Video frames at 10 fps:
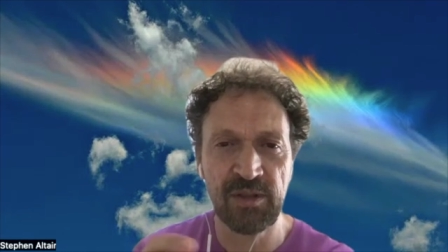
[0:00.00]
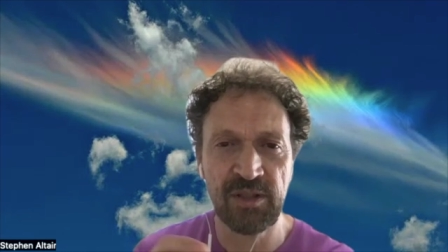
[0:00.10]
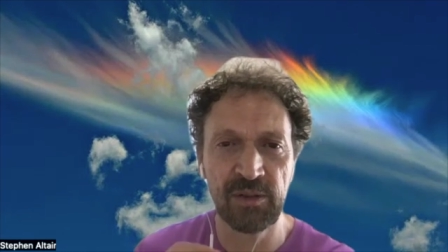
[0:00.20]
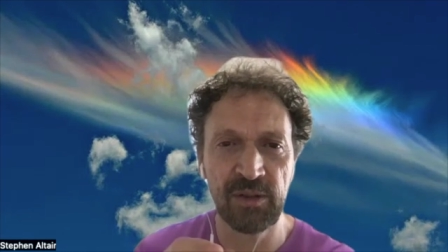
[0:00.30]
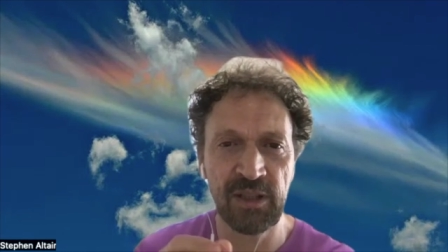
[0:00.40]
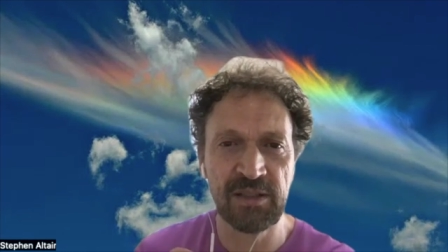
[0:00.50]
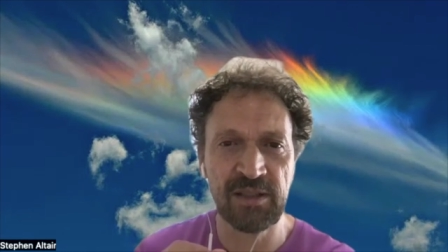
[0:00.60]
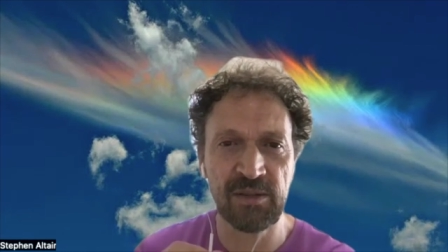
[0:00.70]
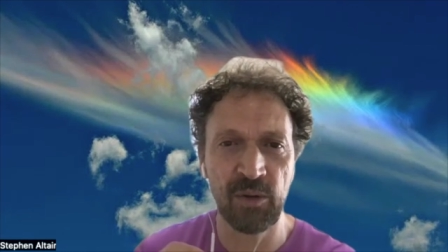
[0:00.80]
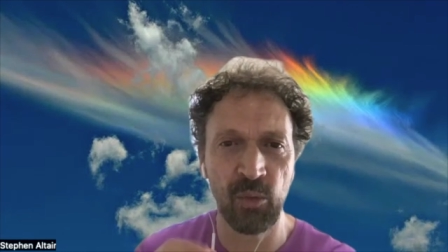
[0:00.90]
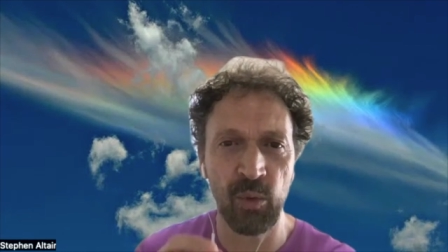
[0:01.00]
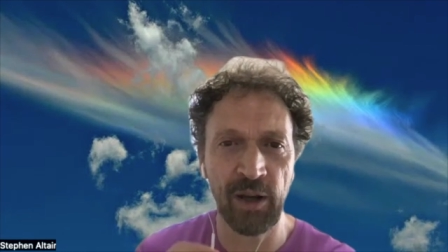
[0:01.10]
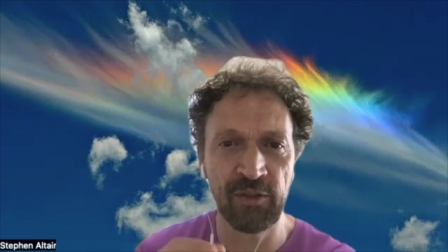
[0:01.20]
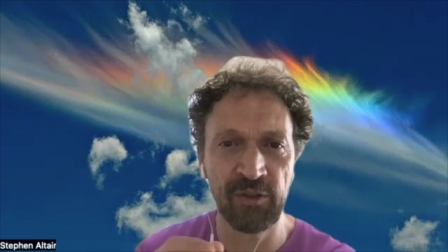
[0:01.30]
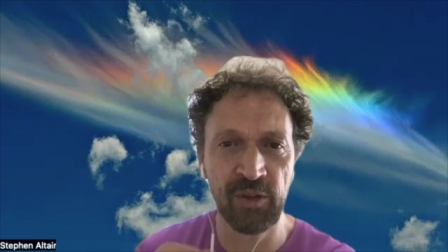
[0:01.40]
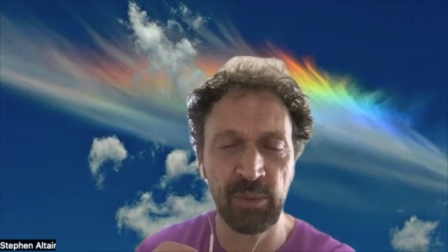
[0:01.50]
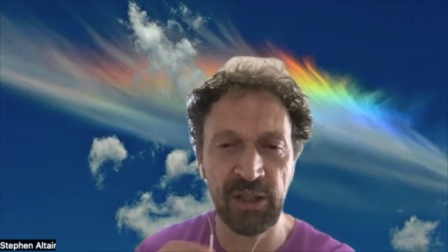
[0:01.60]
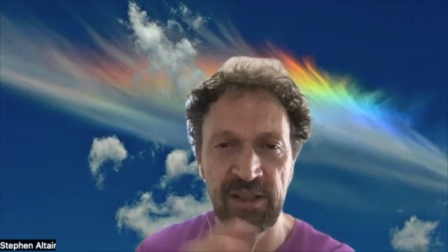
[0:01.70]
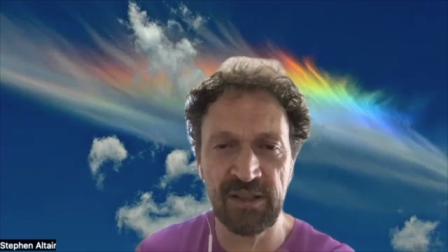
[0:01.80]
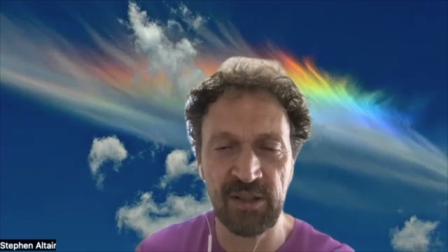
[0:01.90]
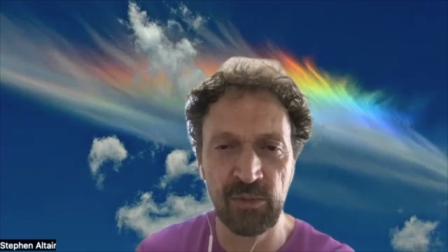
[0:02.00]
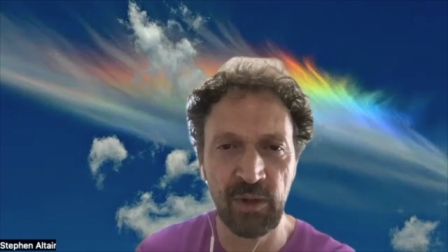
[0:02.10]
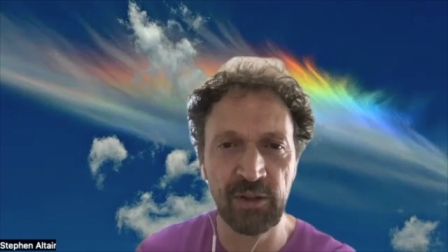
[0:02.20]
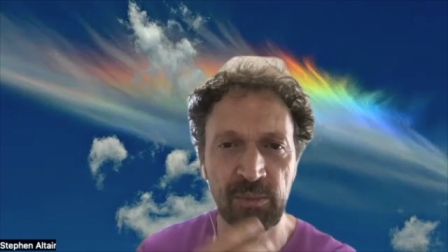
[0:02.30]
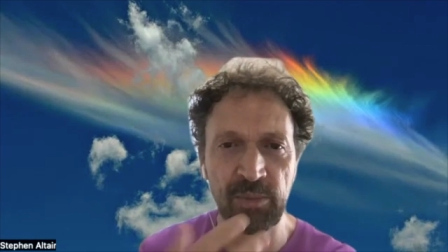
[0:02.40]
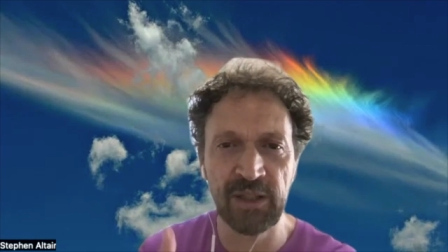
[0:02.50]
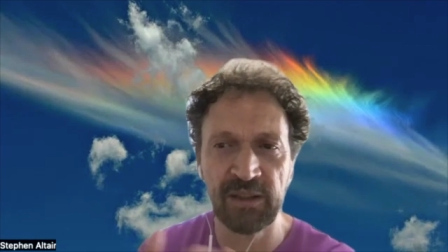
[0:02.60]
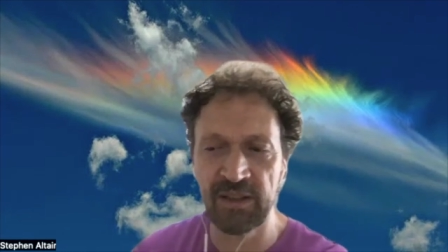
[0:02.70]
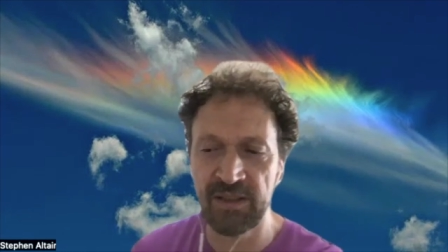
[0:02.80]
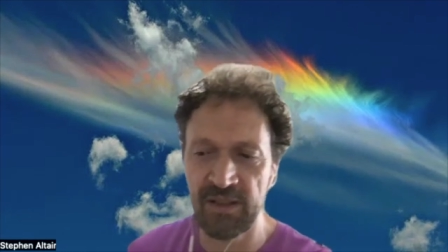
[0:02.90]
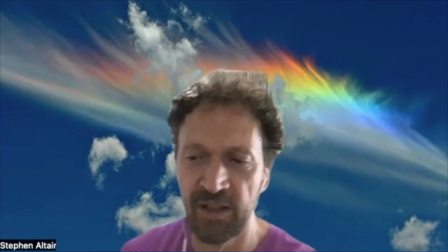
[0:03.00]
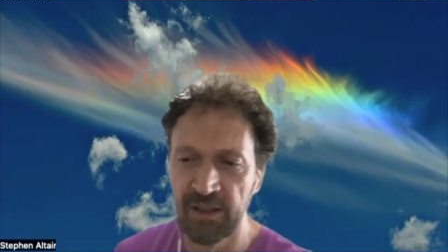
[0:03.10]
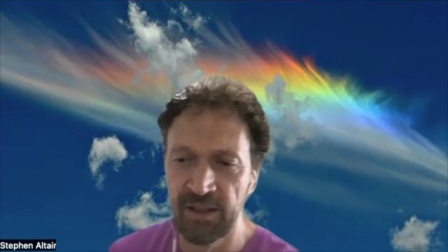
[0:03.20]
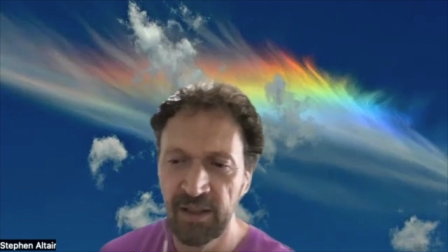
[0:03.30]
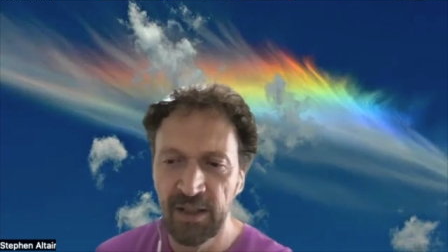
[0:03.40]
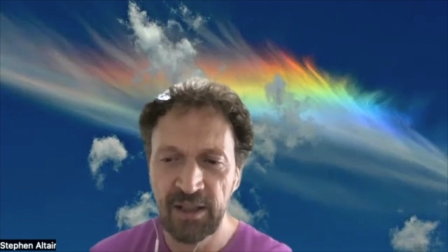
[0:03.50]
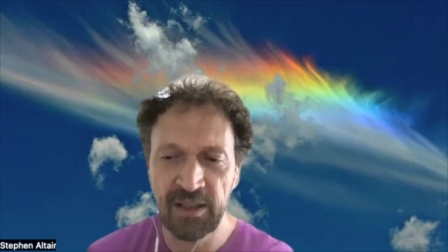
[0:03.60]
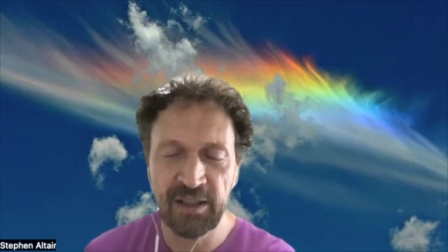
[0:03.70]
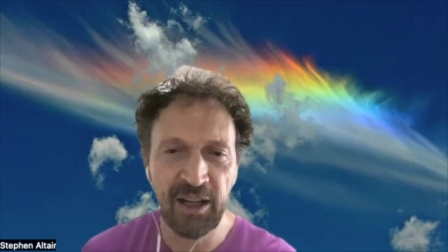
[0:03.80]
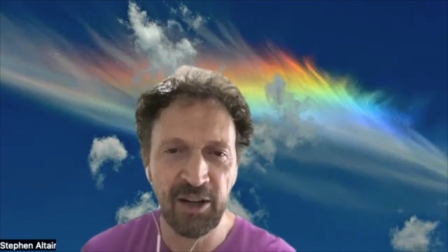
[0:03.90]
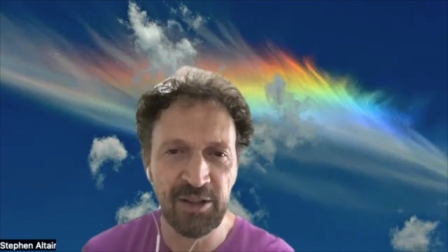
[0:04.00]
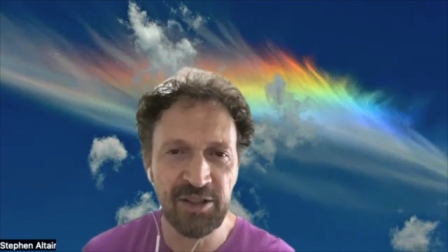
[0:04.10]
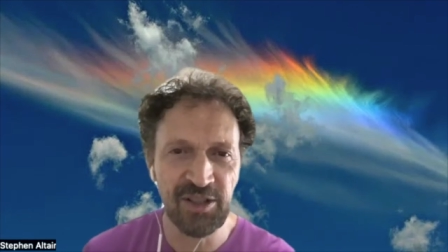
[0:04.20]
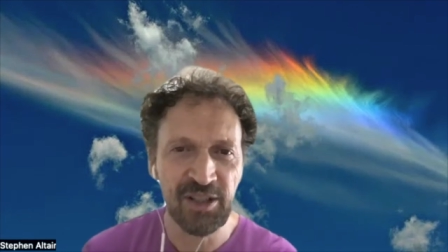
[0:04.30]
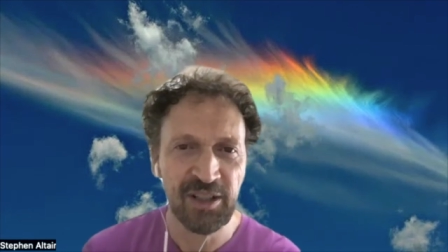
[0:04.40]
So that's one of the big things I'd encourage